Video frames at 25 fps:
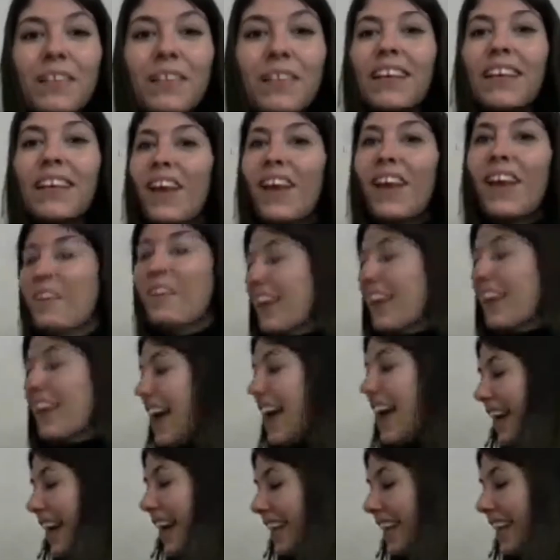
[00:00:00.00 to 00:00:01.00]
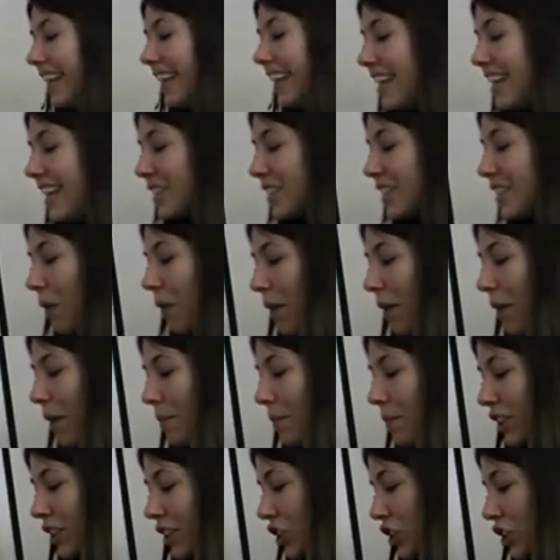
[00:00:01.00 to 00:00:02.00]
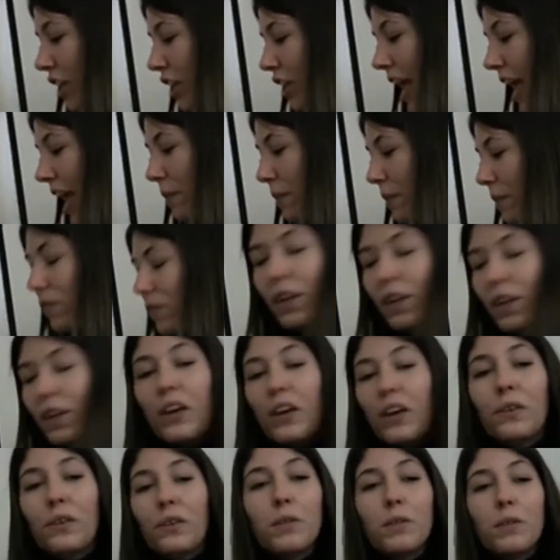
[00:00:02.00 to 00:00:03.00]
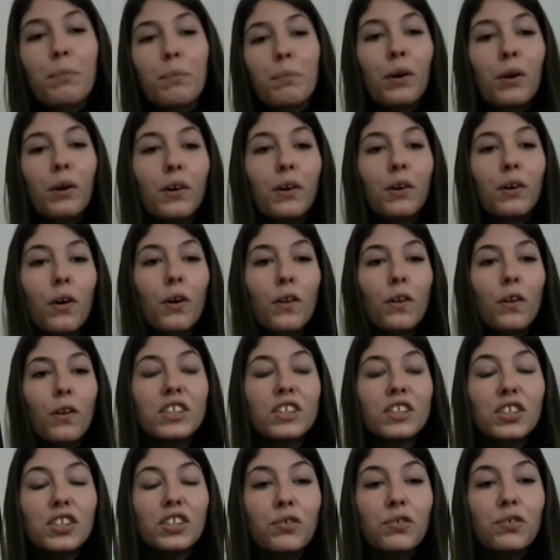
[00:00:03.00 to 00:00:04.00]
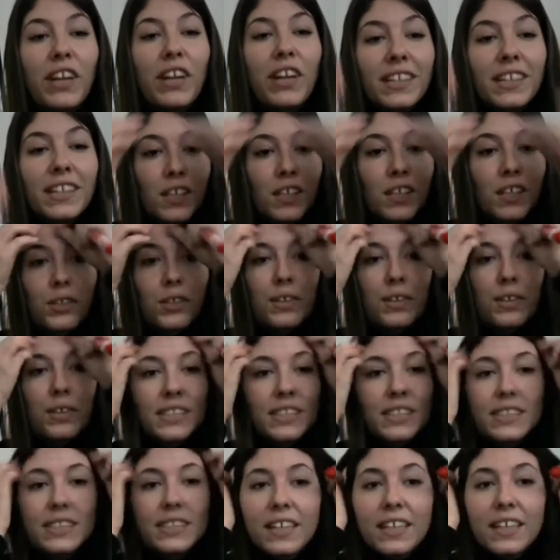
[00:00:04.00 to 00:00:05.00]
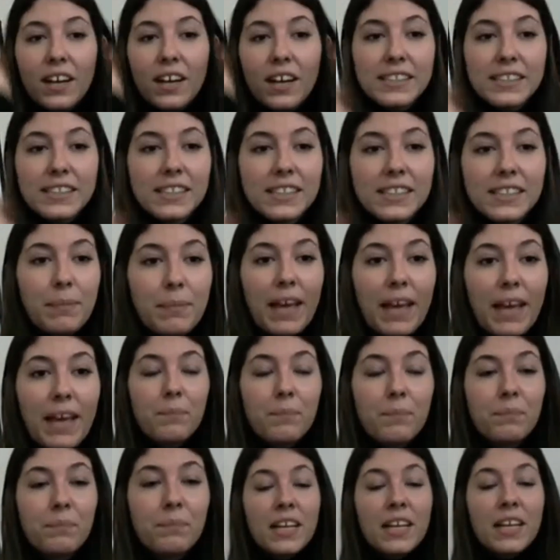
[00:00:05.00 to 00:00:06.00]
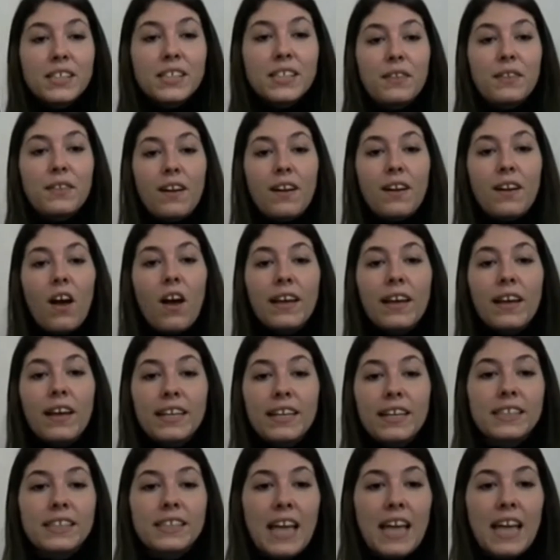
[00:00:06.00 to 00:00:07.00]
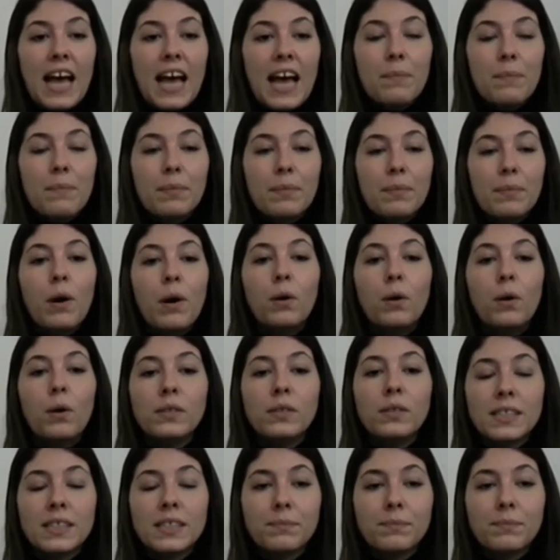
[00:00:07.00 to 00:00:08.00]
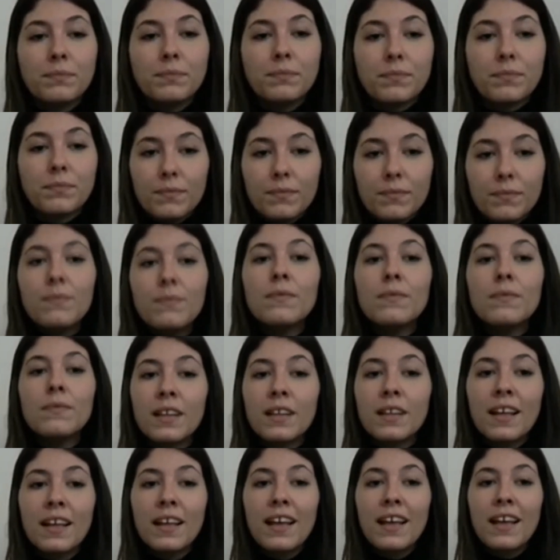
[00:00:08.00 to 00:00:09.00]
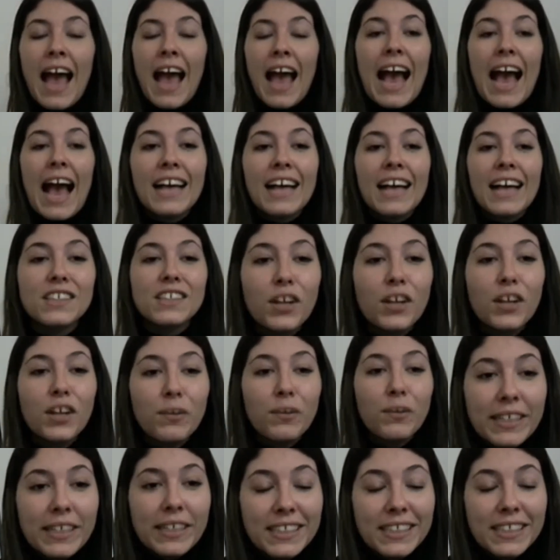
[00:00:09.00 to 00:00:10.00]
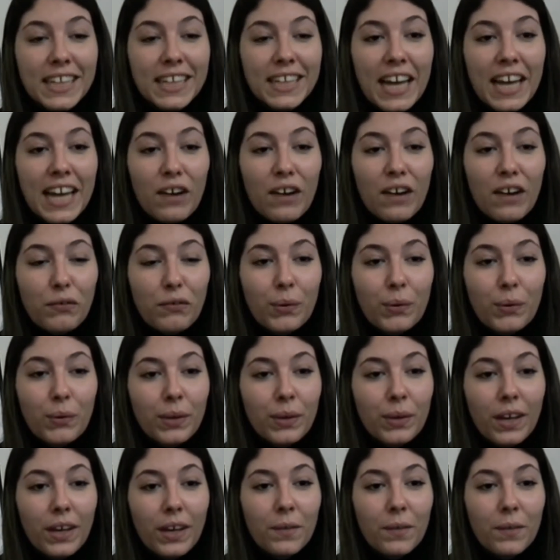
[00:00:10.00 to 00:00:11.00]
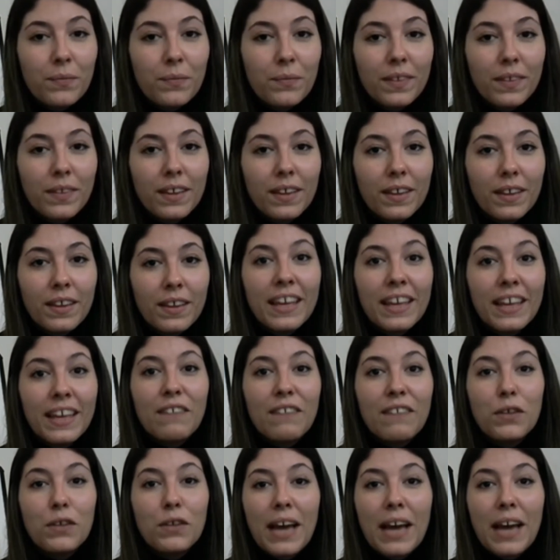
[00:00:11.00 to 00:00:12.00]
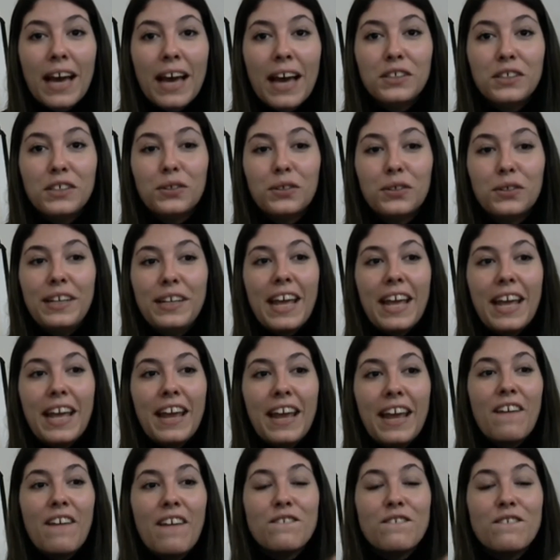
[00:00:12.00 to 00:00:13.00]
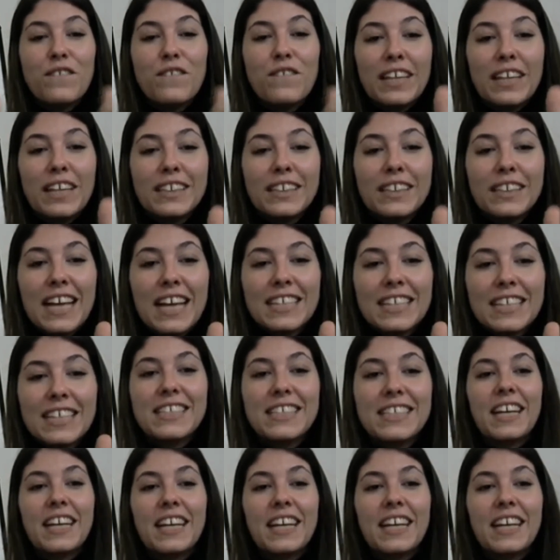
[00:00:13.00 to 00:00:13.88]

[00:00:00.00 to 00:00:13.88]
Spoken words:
Okay, so I'm going to share with you the book on the screen so you can see it nice and big, so that I can tap the pulse as I read it aloud for you. If you can join in, fantastic.